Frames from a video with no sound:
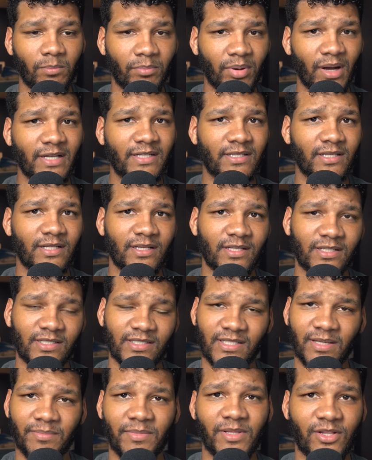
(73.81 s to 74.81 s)
But
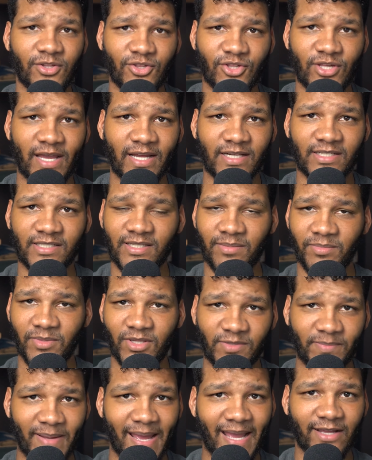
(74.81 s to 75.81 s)
stimulus checks,
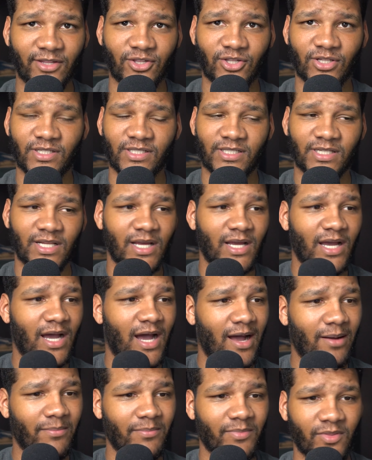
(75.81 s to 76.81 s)
stimulus packages,
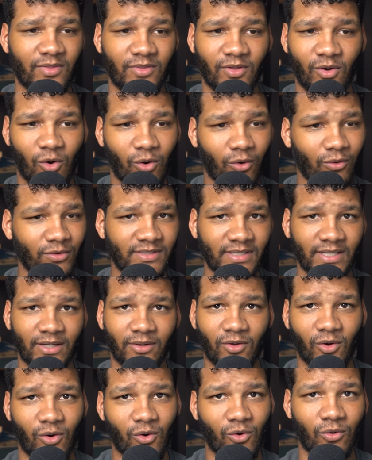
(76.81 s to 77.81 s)
um, the whole
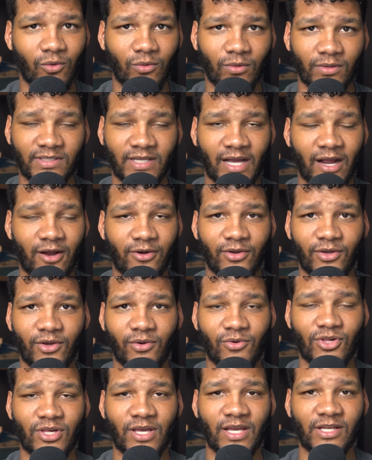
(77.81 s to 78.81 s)
deal, the whole entire
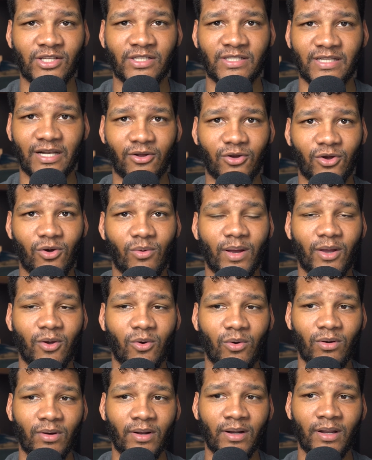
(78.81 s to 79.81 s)
negotiations that are going
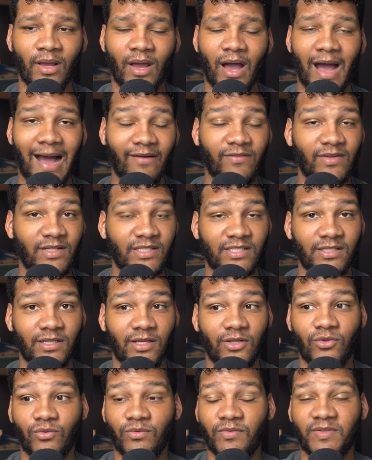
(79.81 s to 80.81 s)
on.
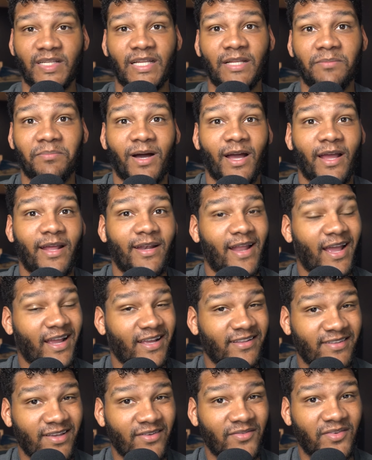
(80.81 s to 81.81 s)
Obviously, you've seen my
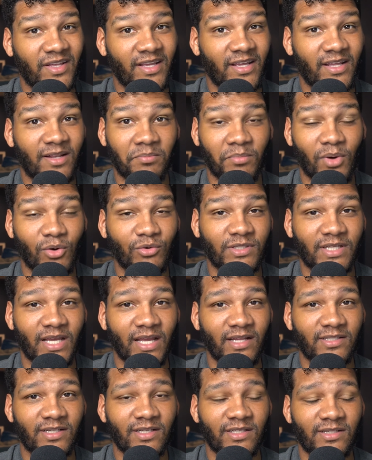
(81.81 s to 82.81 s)
negativity in most
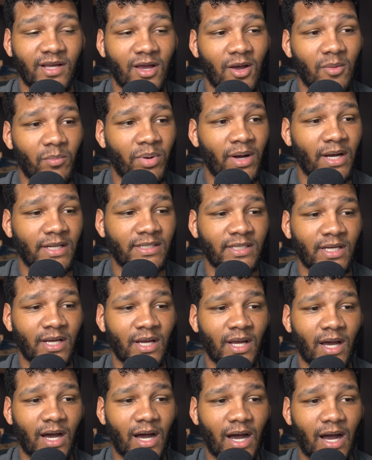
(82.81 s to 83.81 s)
cases, but
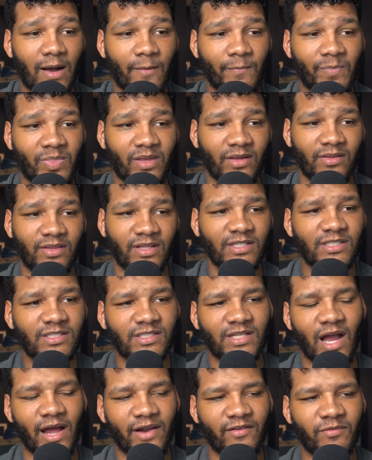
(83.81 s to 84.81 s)
um, this
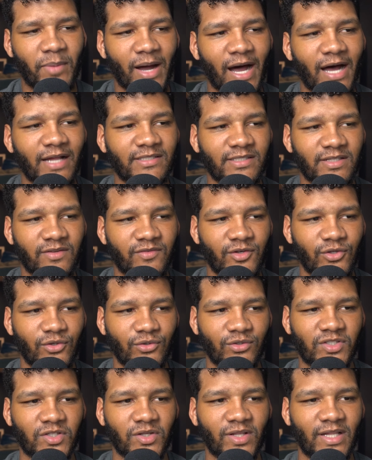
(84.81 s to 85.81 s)
is kind of positive
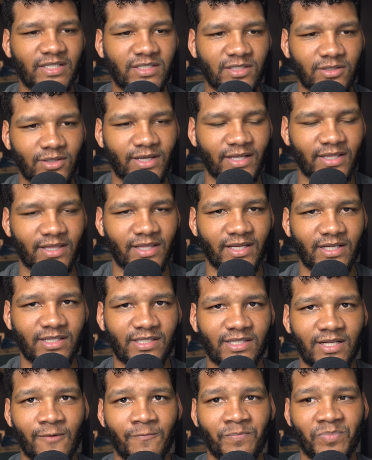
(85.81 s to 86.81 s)
news. So let's look at
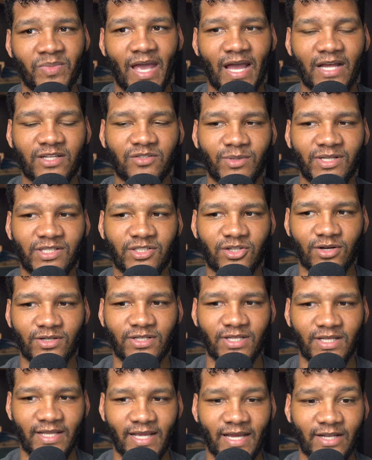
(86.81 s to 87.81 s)
this as we
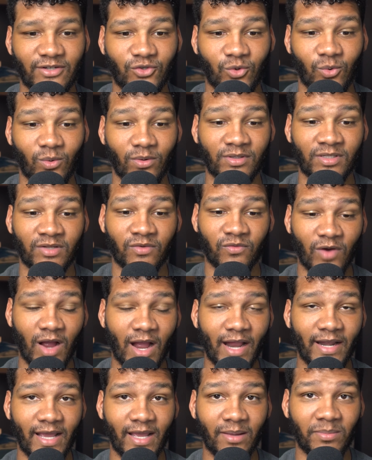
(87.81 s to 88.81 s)
start to get towards
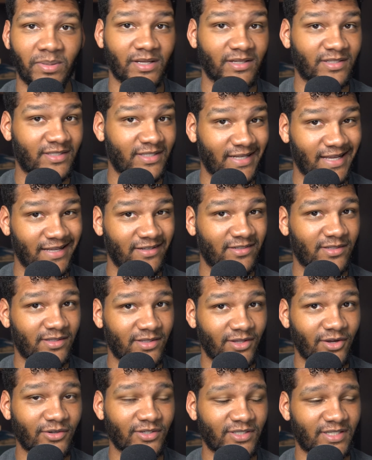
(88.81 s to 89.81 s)
Friday because today's
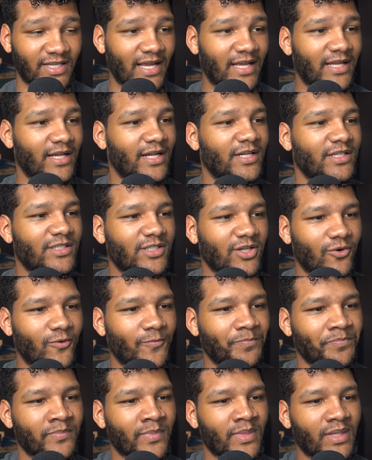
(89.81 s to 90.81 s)
Thursday.
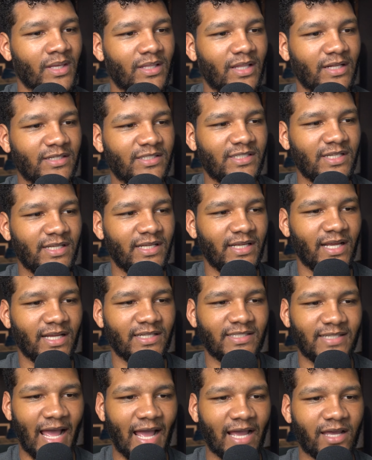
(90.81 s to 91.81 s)
So let's see
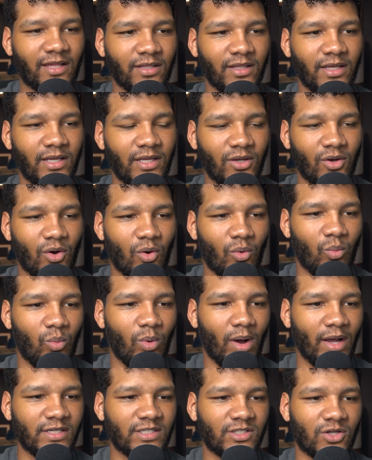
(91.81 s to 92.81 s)
exactly
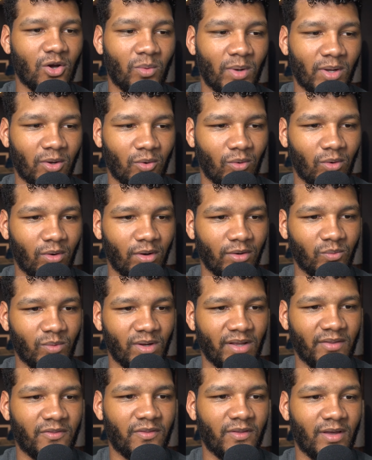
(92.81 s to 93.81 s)
what's going on
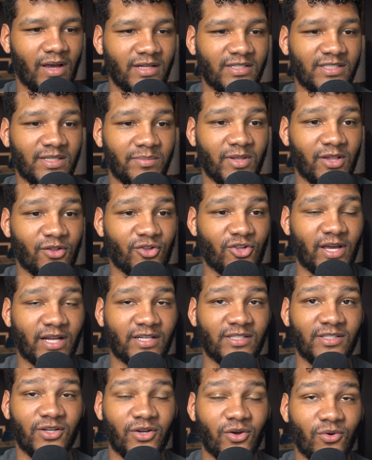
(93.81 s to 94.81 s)
with uh, stimulus
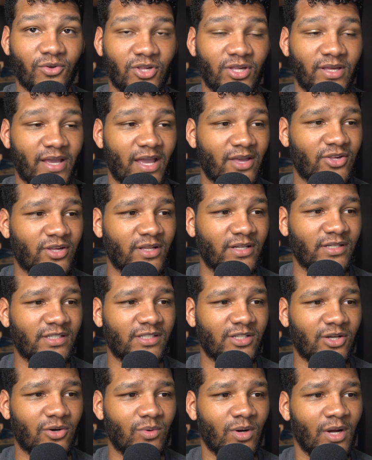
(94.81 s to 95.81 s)
checks negotiations.
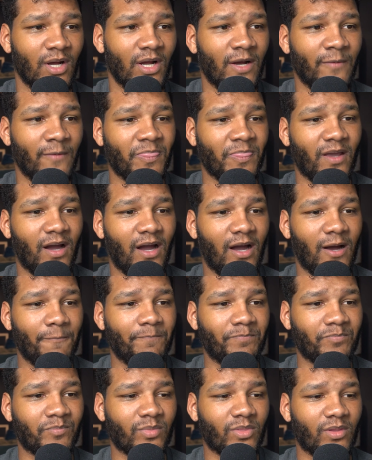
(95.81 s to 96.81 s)
So
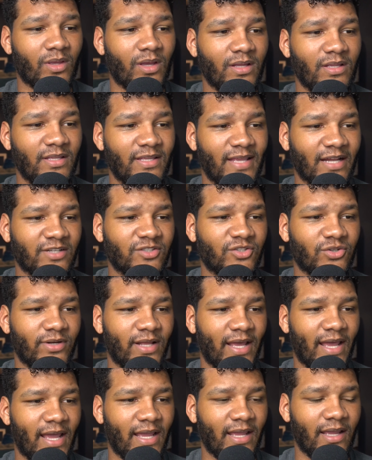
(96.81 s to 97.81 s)
um,
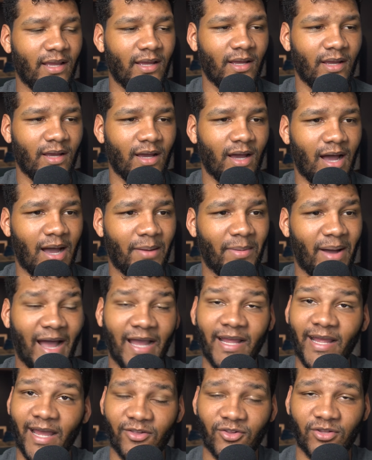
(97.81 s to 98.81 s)
yesterday, um,
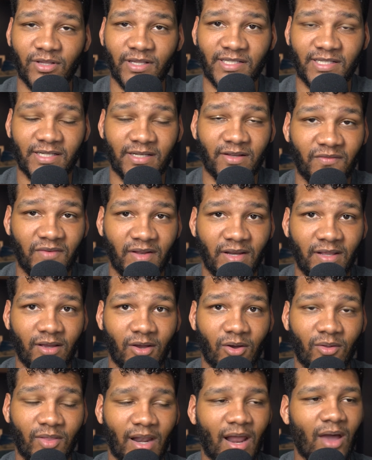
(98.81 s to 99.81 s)
I actually seen a
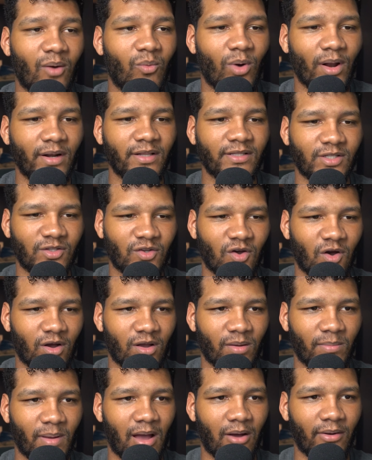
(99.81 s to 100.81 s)
video that I wanted to
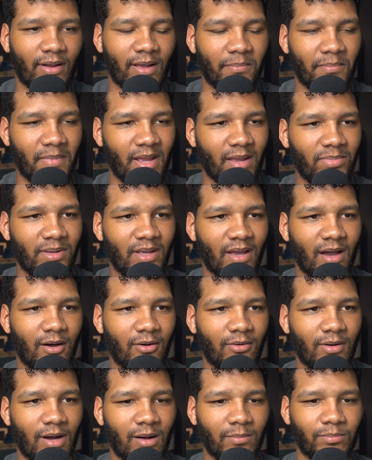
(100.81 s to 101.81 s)
talk about, and maybe
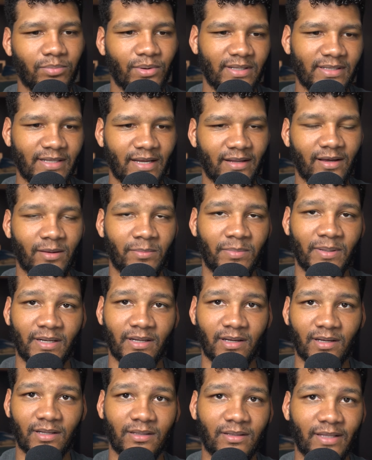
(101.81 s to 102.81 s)
I'll, I'll bring that up
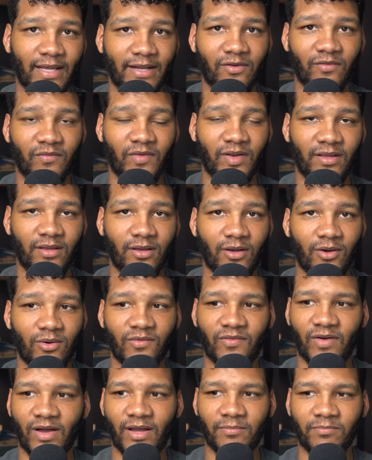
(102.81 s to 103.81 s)
in a later video
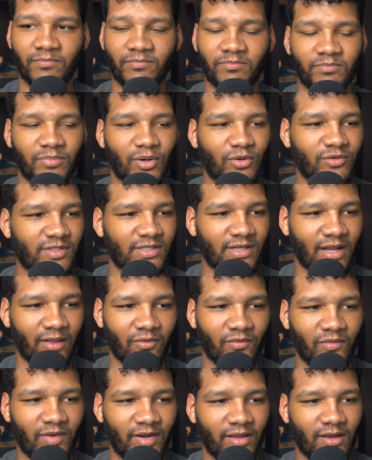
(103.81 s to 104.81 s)
if I post
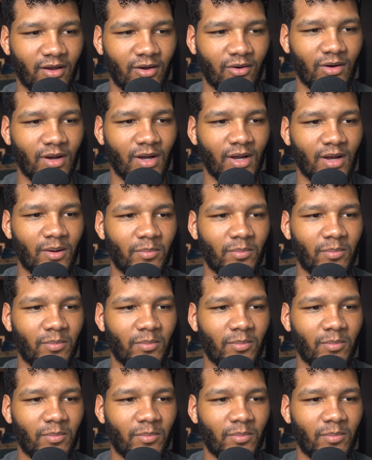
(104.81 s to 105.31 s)
another video.